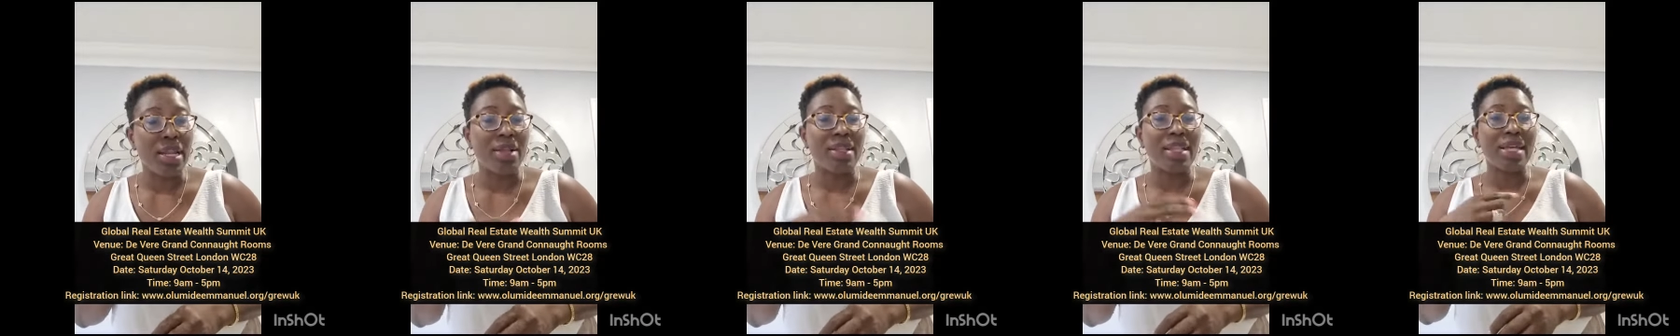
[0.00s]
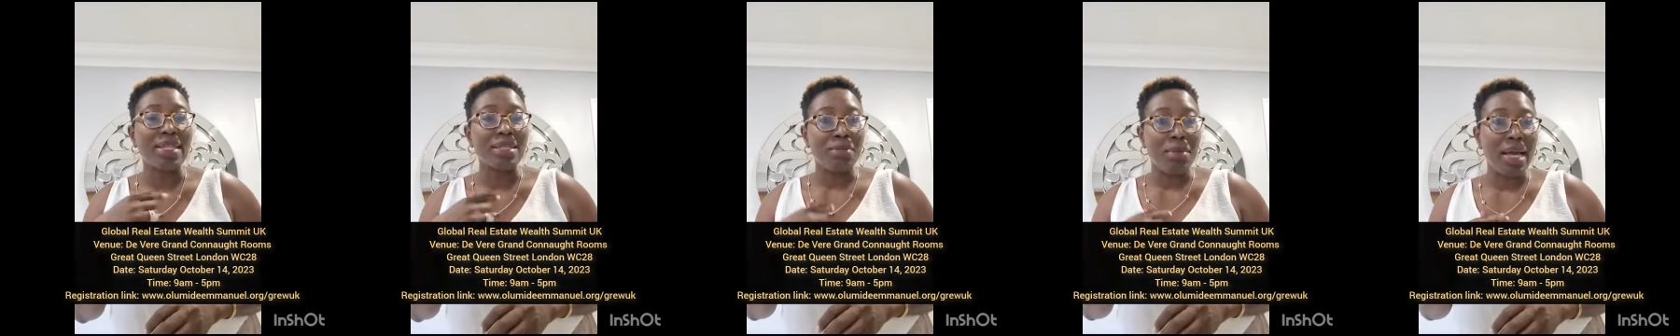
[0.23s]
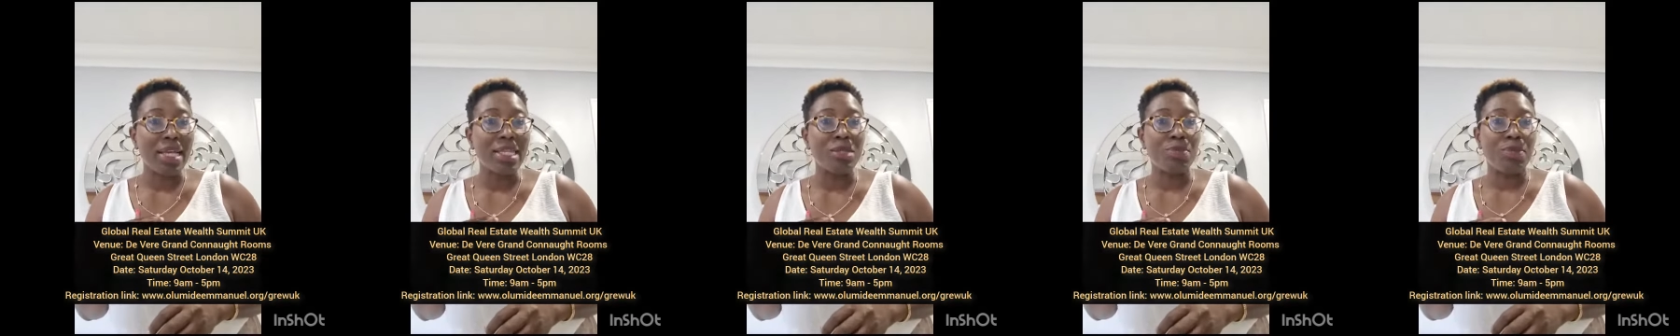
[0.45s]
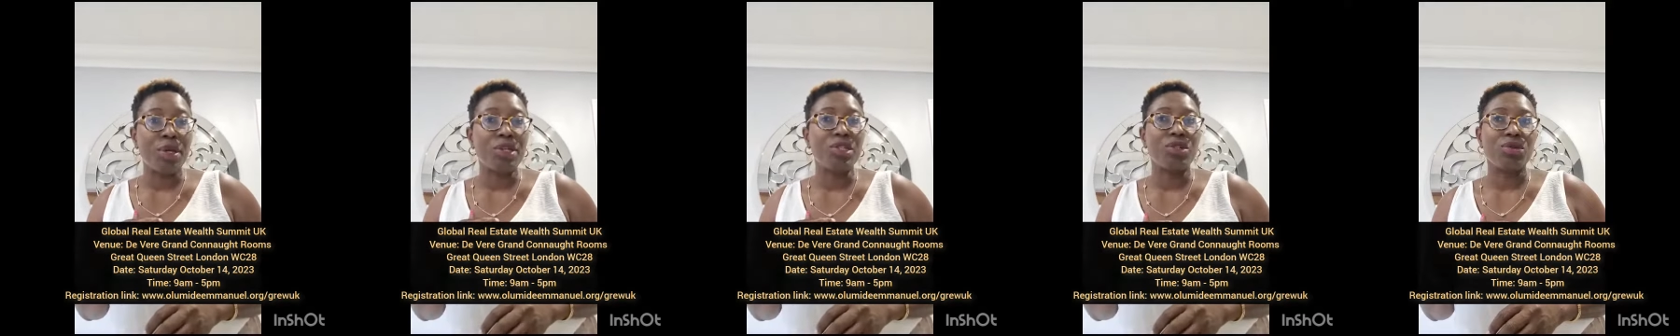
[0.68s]
Now, that's my
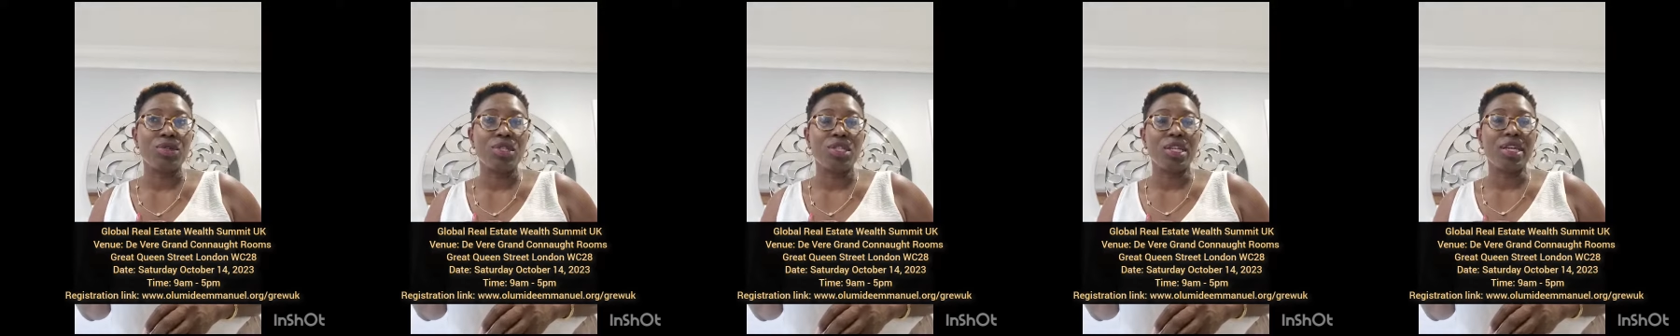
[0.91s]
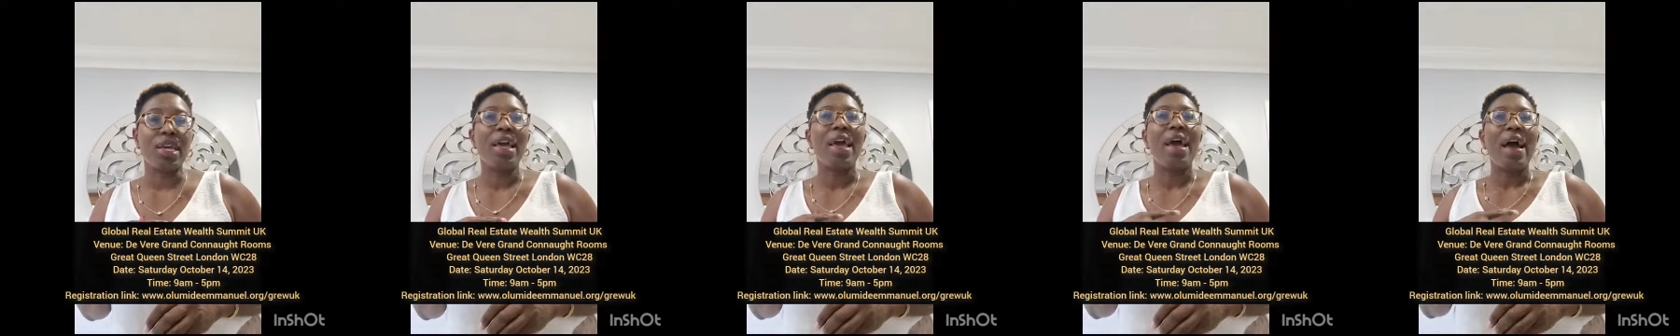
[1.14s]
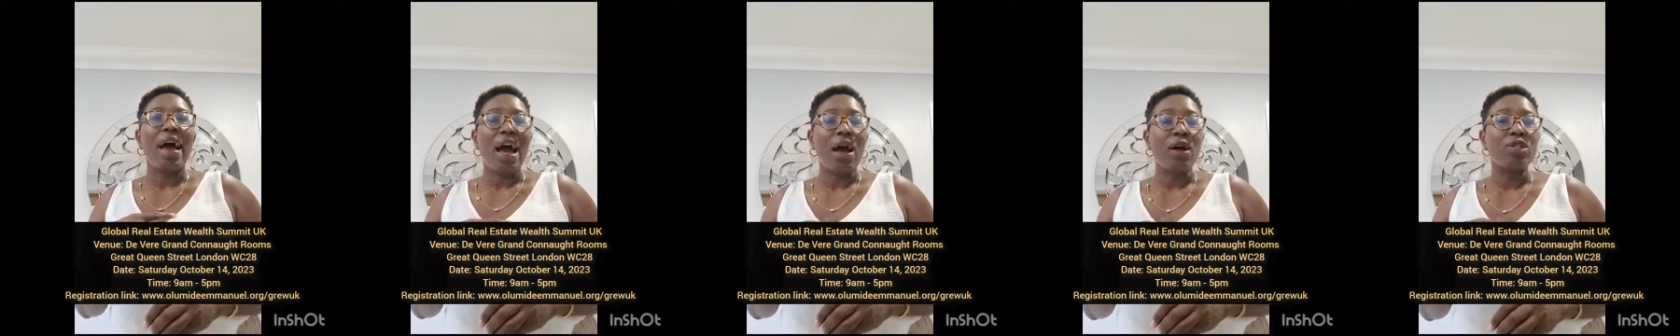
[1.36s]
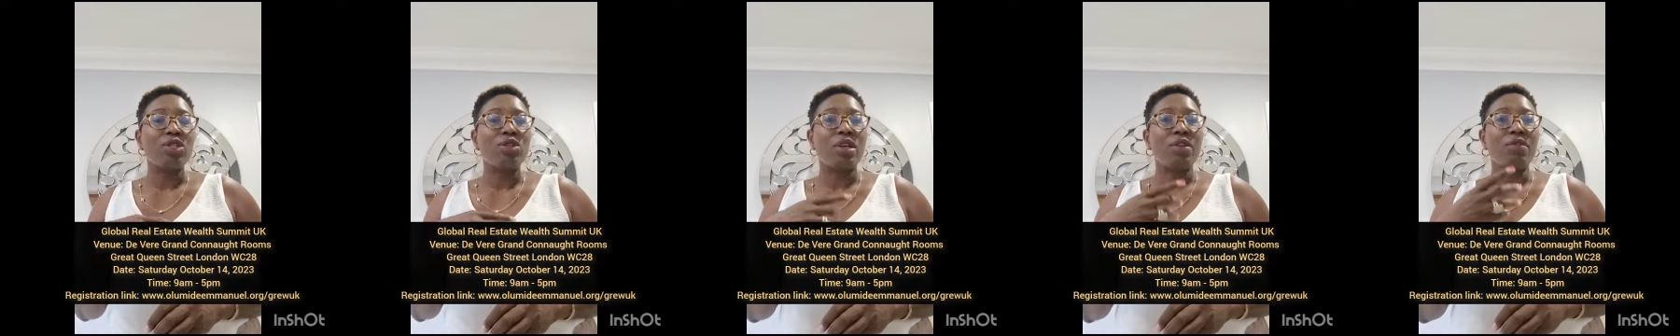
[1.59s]
specialty,
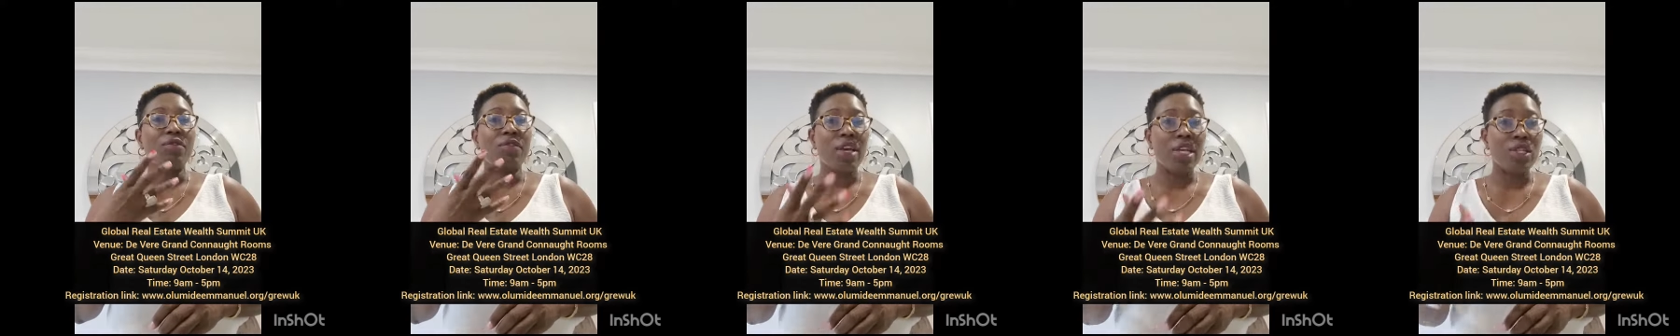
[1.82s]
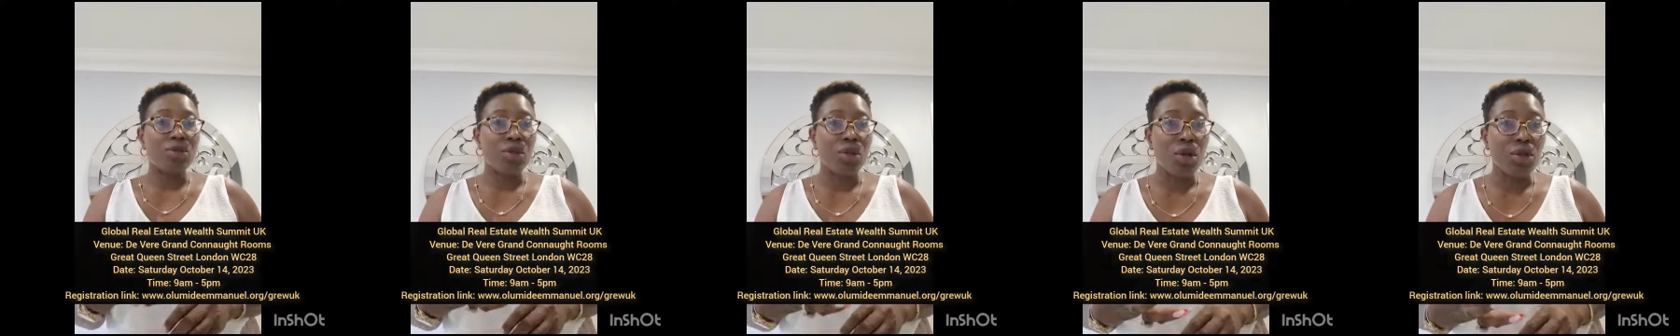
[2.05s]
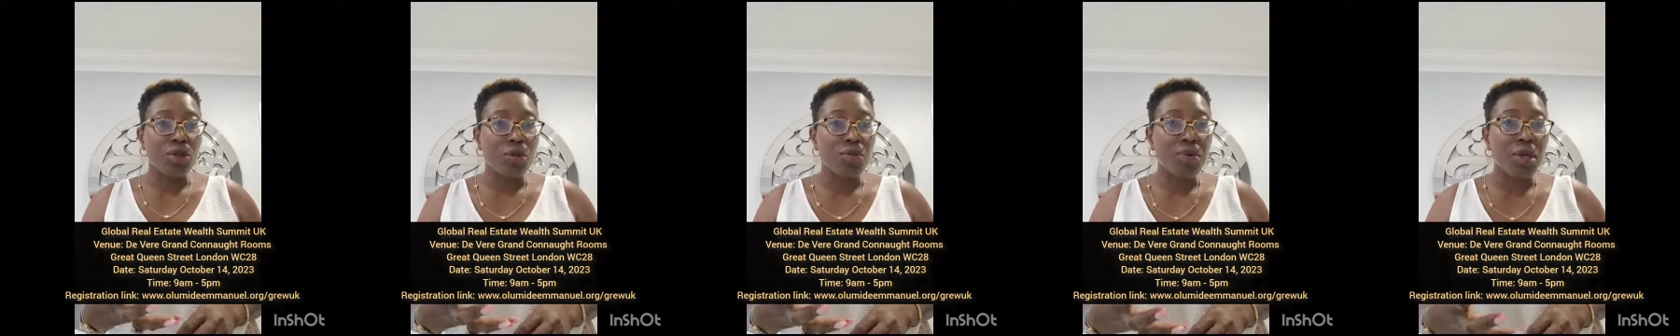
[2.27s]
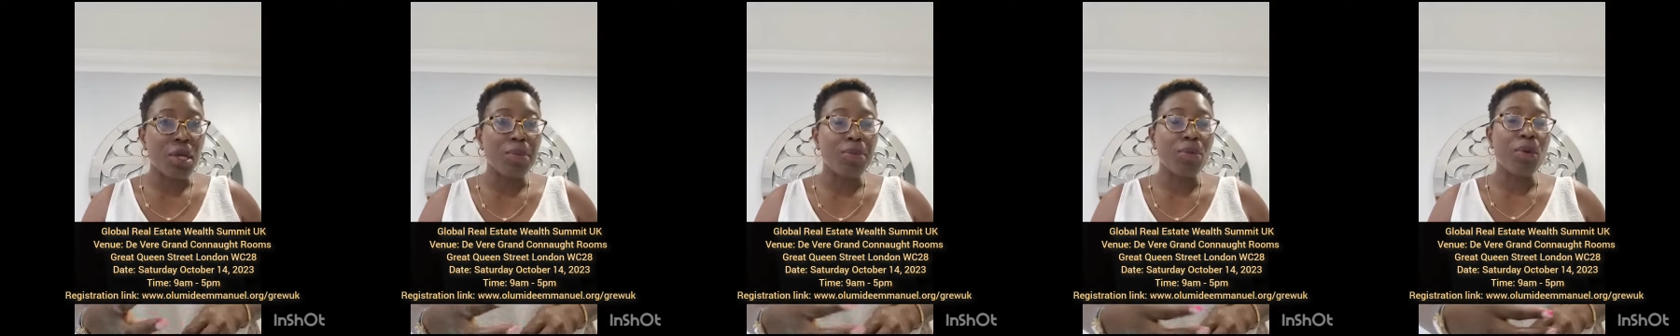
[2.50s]
how to invest with other
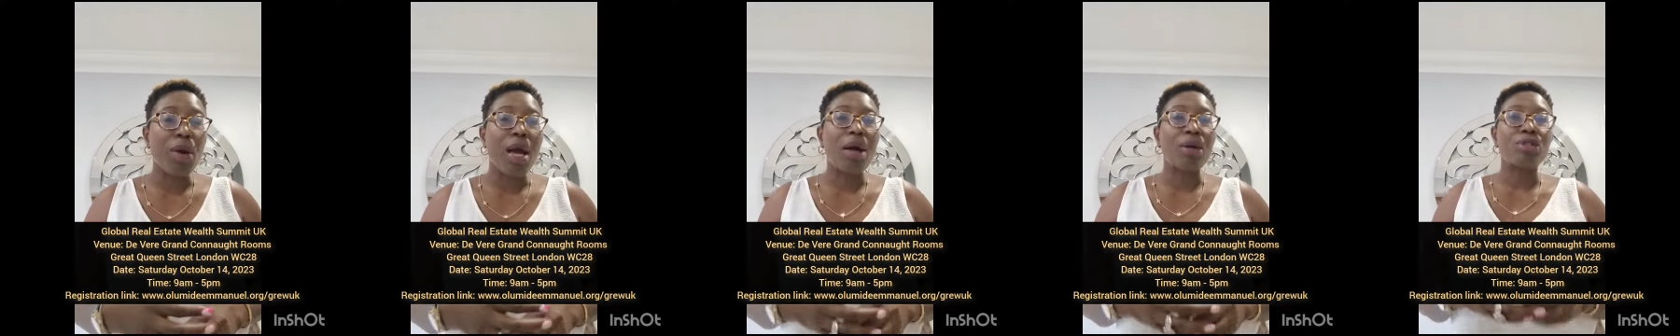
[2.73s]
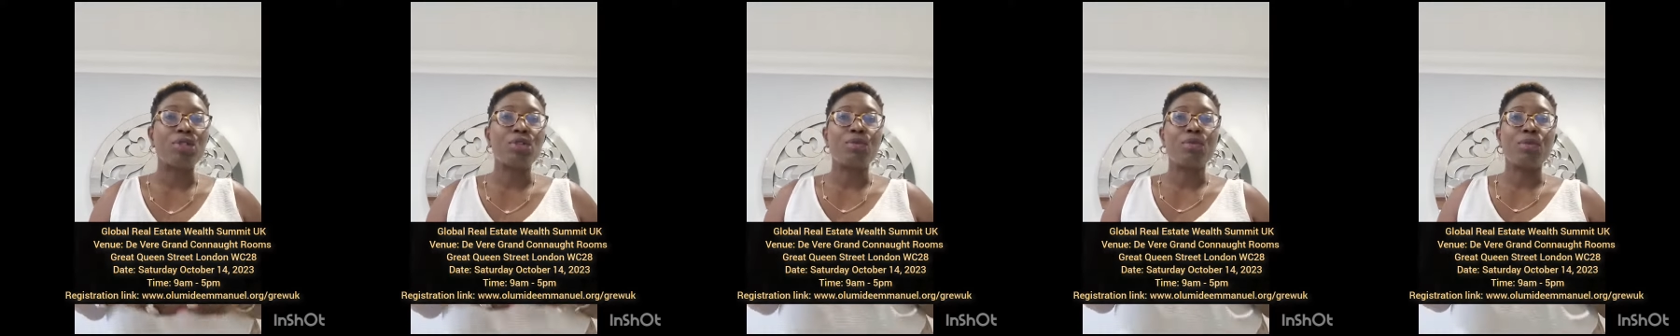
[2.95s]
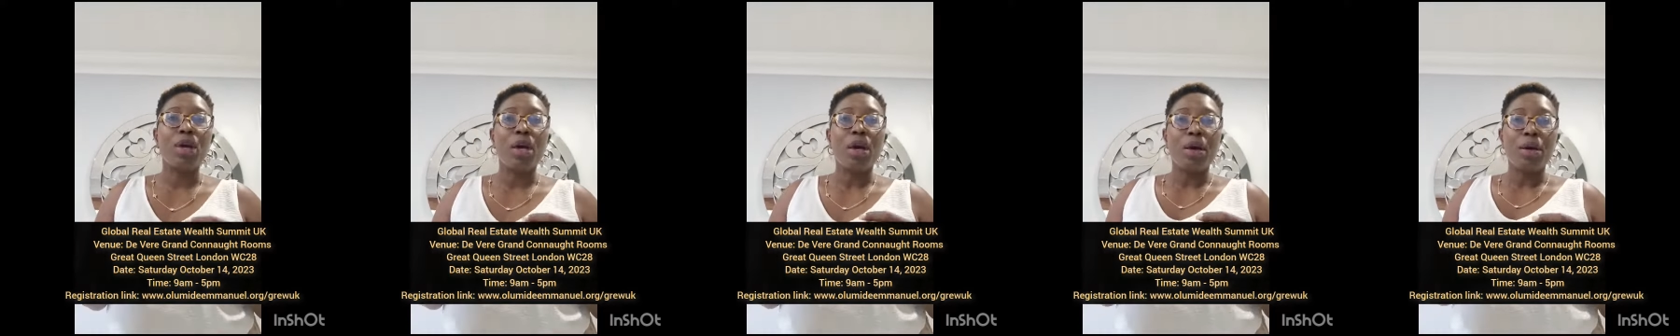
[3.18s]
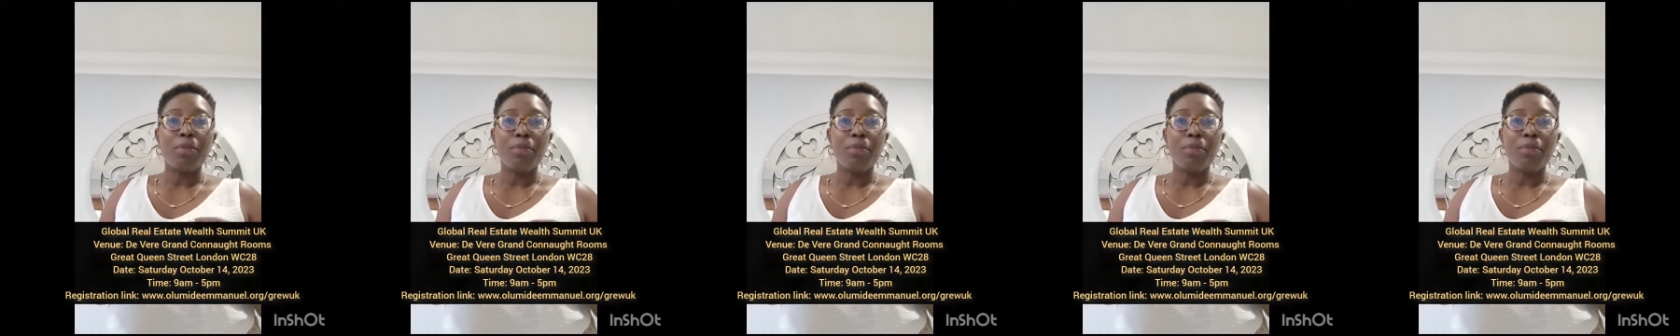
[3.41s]
people, how to